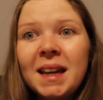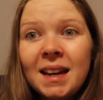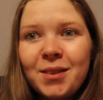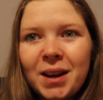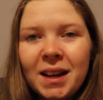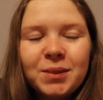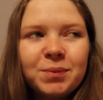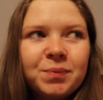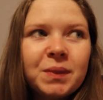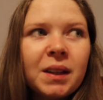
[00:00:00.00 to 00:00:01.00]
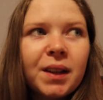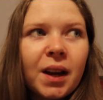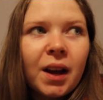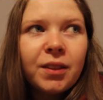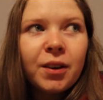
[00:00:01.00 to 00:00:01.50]
Anyway,
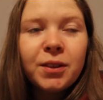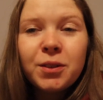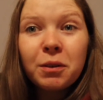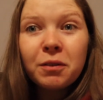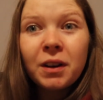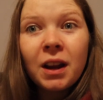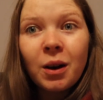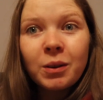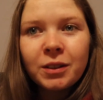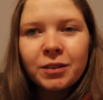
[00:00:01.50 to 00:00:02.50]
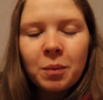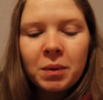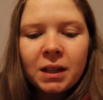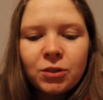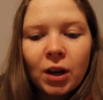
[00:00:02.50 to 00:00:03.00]
I thought I'd do a video of
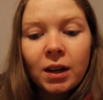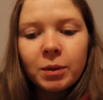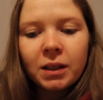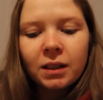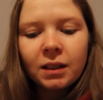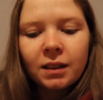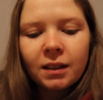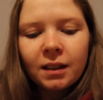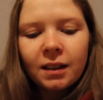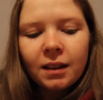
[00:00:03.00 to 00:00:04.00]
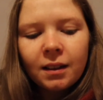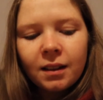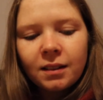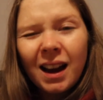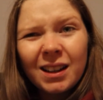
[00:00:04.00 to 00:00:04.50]
me trying to be
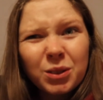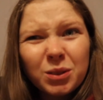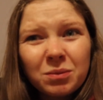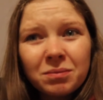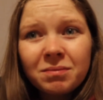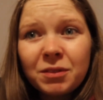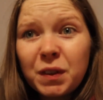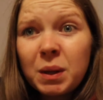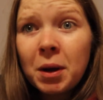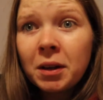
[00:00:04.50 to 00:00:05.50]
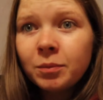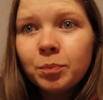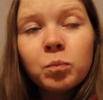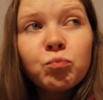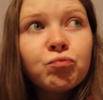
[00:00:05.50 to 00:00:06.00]
an adult female.
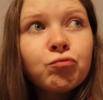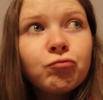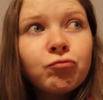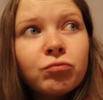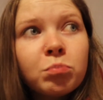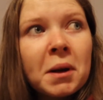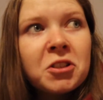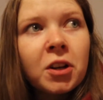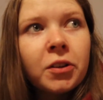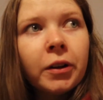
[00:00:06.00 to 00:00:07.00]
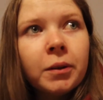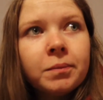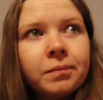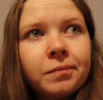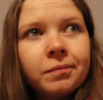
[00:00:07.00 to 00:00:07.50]
My gender.
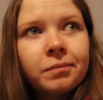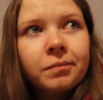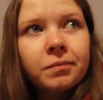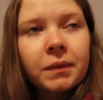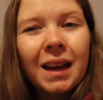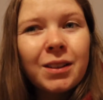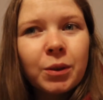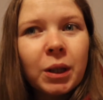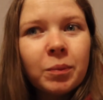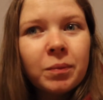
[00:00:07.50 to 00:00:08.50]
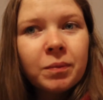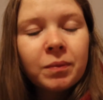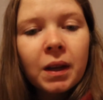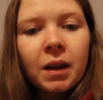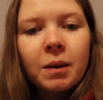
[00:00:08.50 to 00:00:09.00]
I don't know.
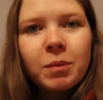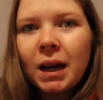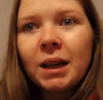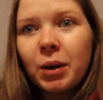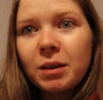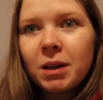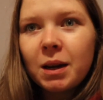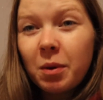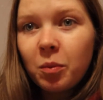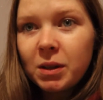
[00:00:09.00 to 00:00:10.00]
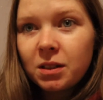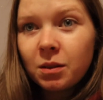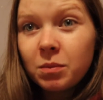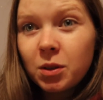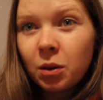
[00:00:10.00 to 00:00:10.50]
But anyway, I'm getting my
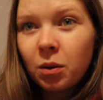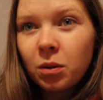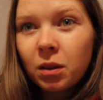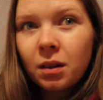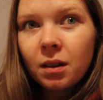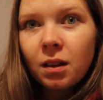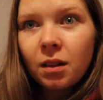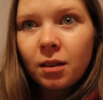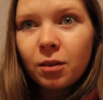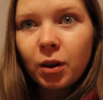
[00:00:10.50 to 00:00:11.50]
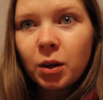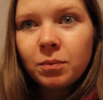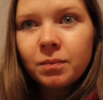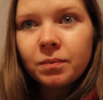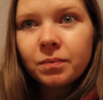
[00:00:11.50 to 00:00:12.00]
wisdom tooth through.
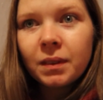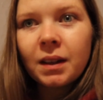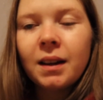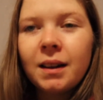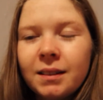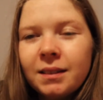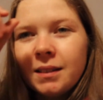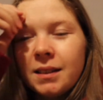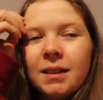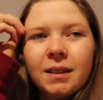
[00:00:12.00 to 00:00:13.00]
And